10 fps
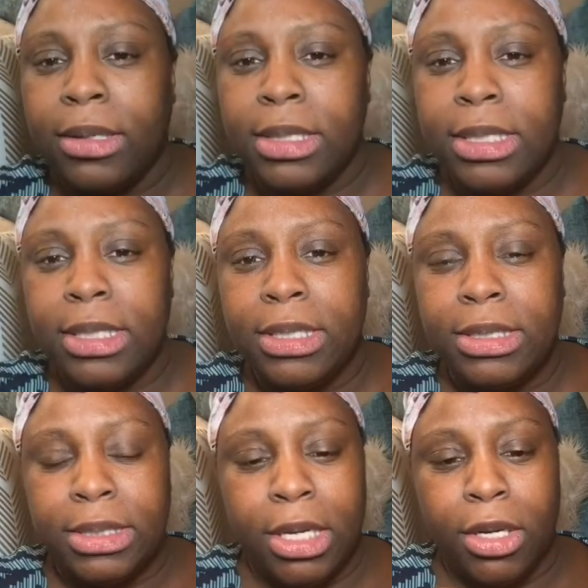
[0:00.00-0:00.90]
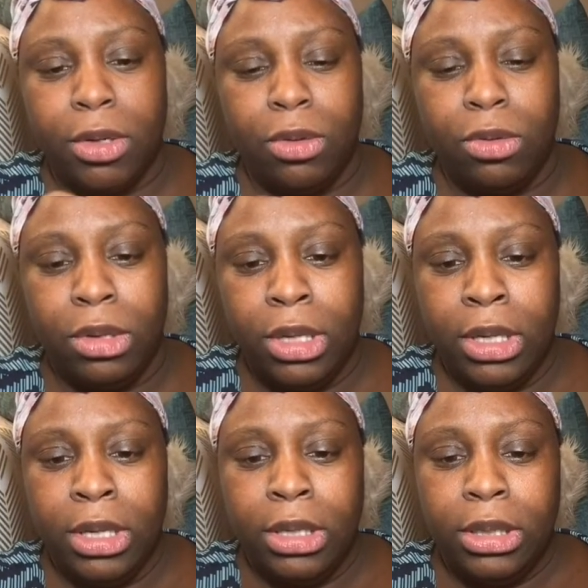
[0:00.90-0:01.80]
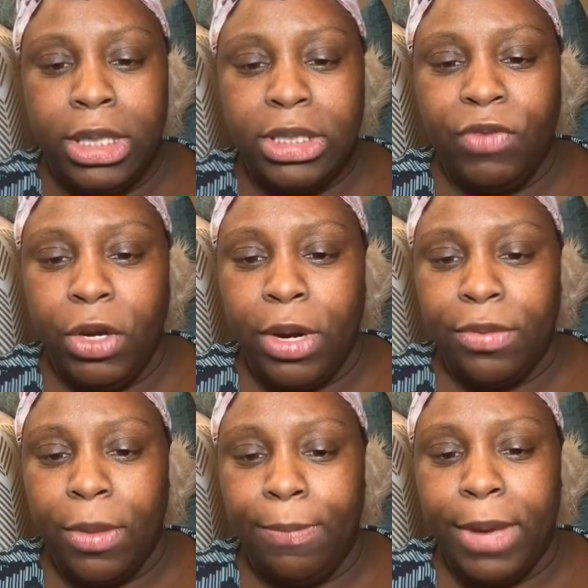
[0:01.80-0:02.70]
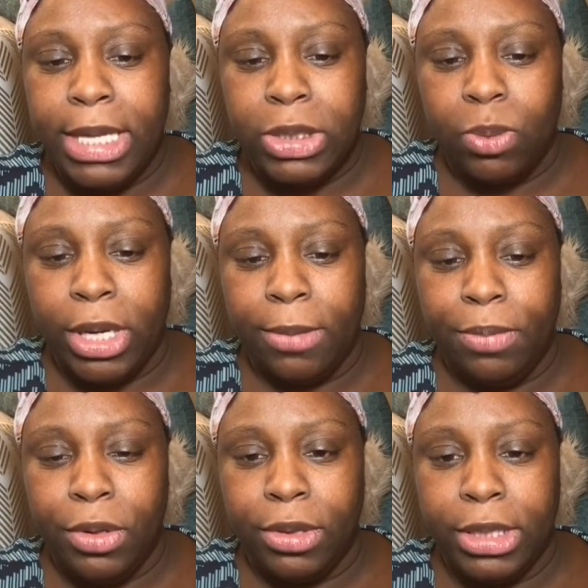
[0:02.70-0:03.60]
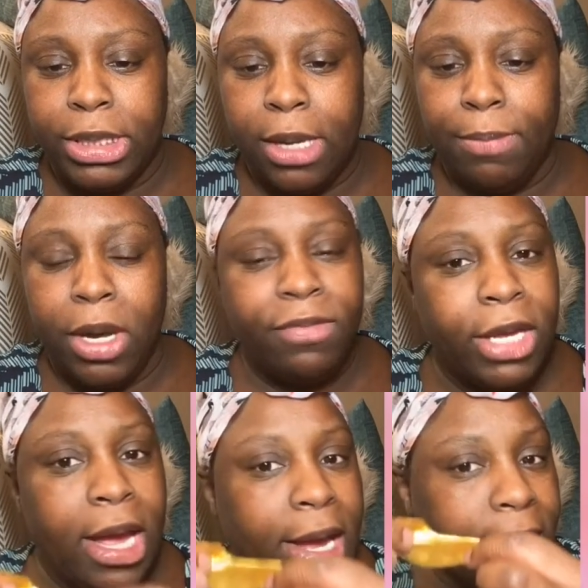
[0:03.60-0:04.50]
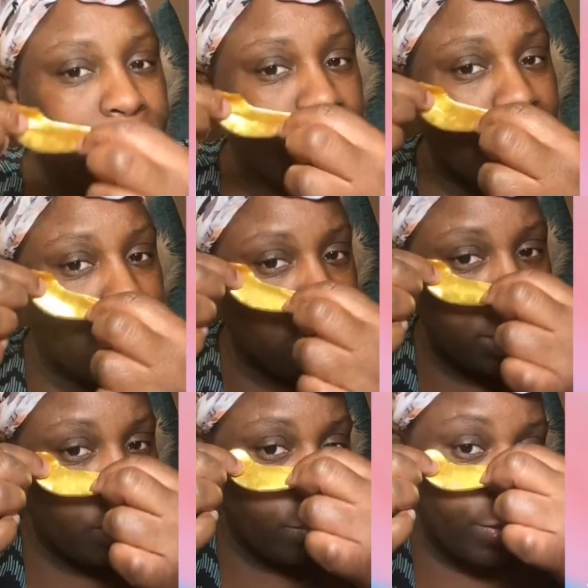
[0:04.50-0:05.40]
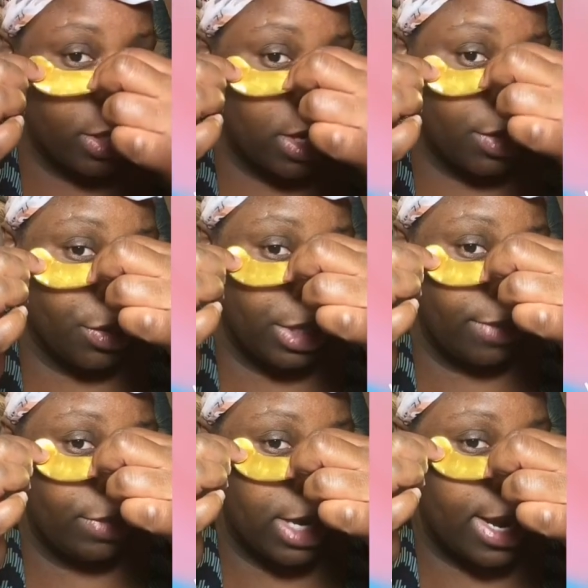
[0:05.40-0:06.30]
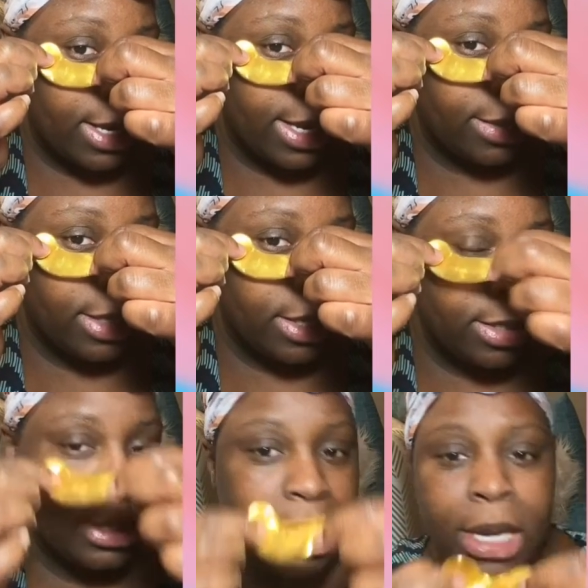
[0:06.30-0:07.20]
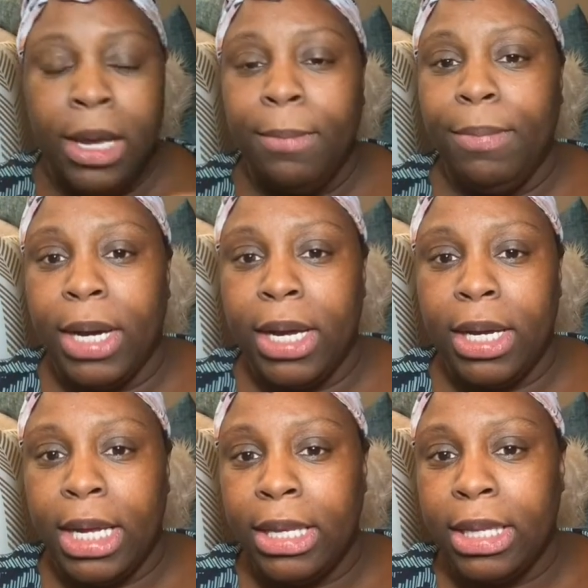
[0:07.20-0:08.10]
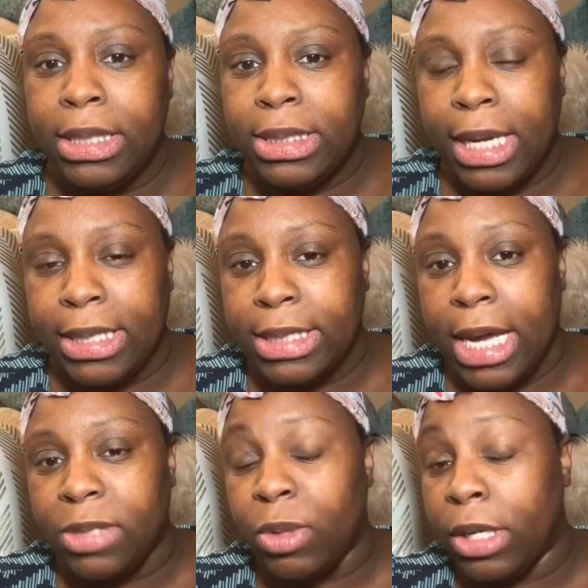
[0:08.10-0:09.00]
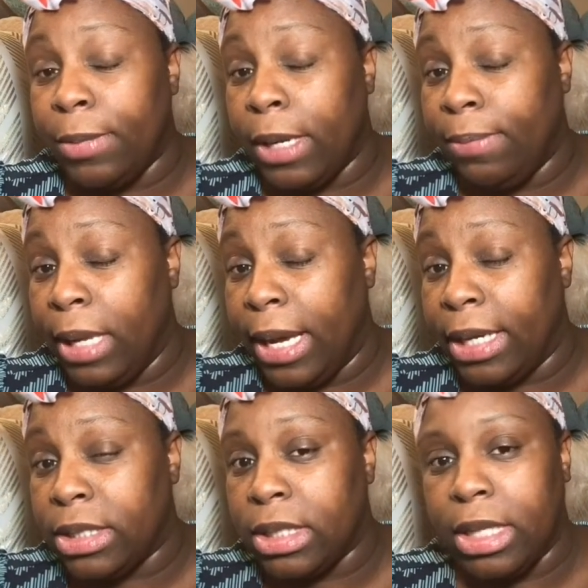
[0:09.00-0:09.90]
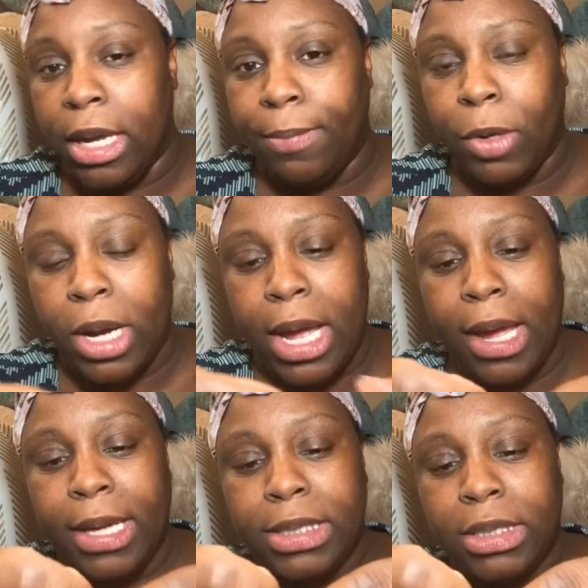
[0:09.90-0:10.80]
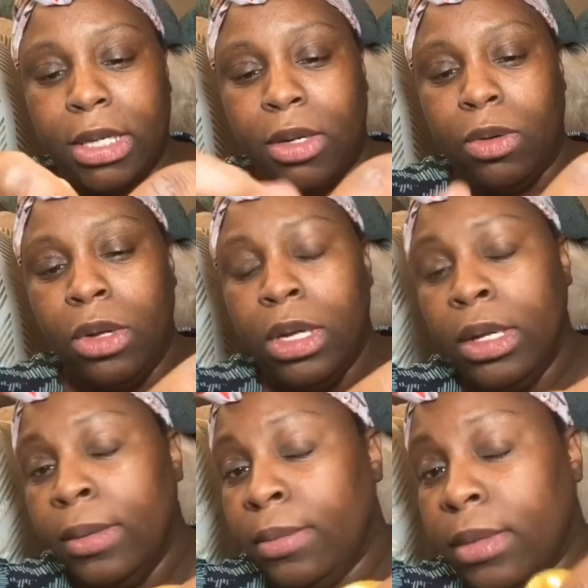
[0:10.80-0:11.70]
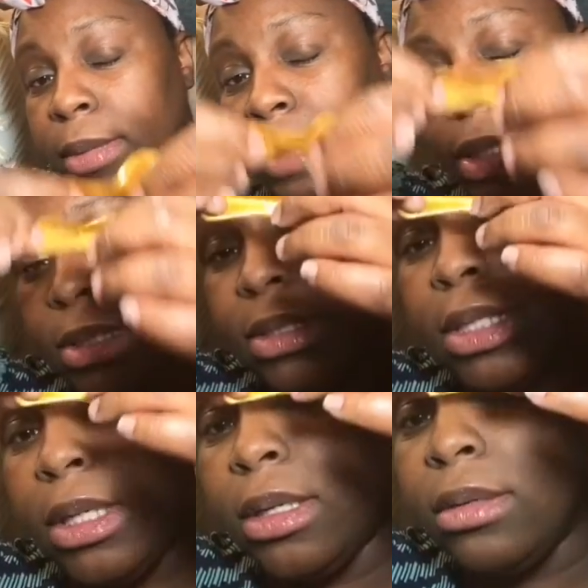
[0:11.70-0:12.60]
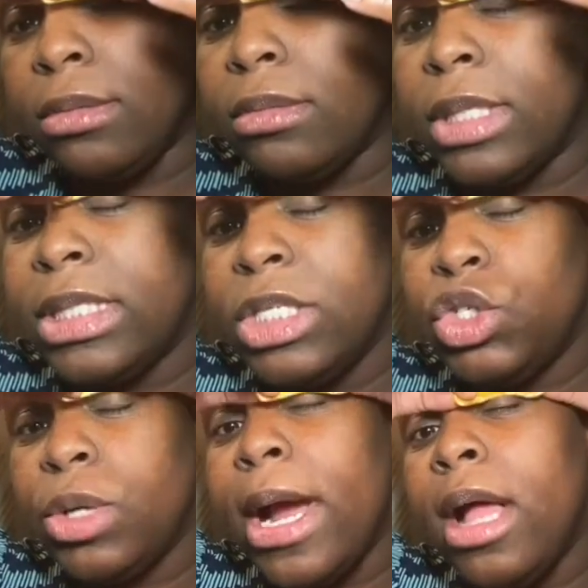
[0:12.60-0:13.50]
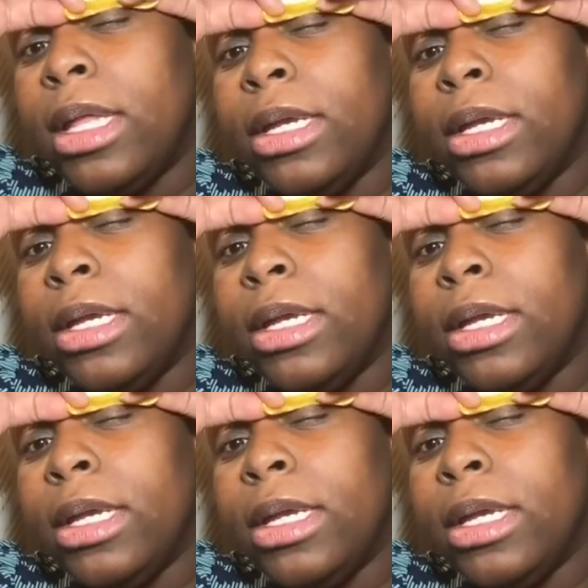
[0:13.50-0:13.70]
is. So let's figure out the best way to put this above the eye, because generally you would put it underneath the eye like this, but in this case, guys, we're going to be applying it to the upper eye. So let me see. This is trial and